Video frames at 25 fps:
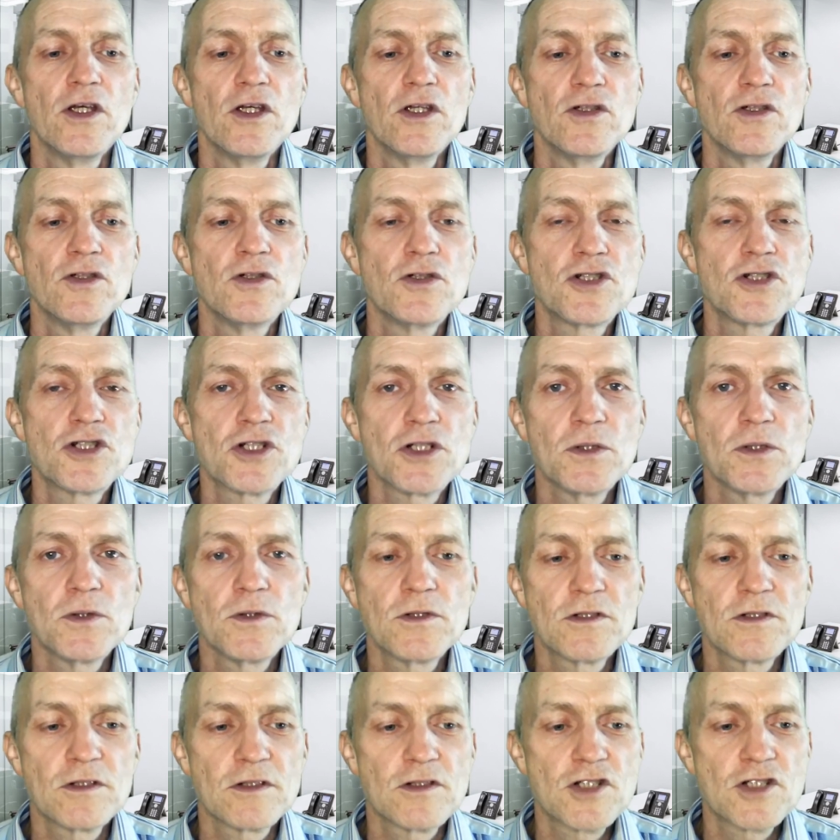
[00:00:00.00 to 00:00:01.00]
you
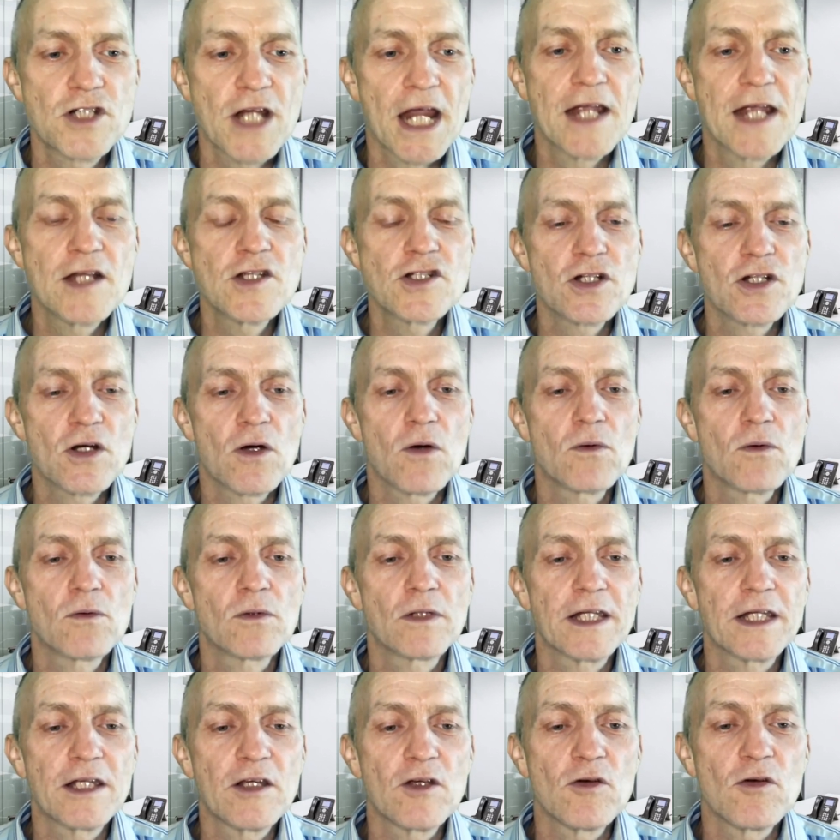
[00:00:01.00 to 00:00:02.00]
should change
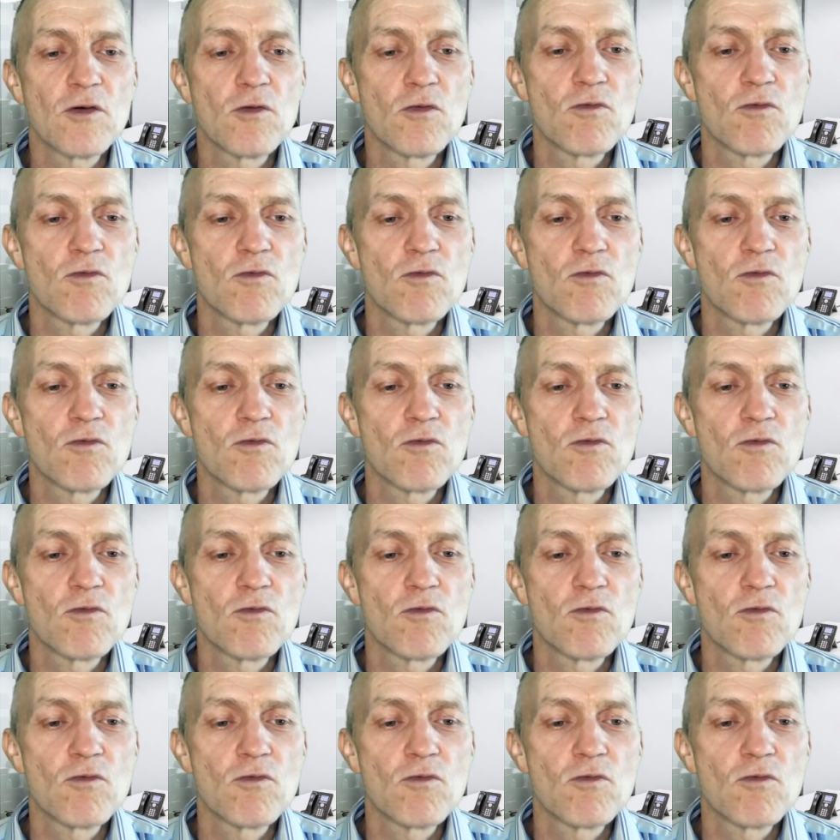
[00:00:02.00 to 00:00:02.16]
only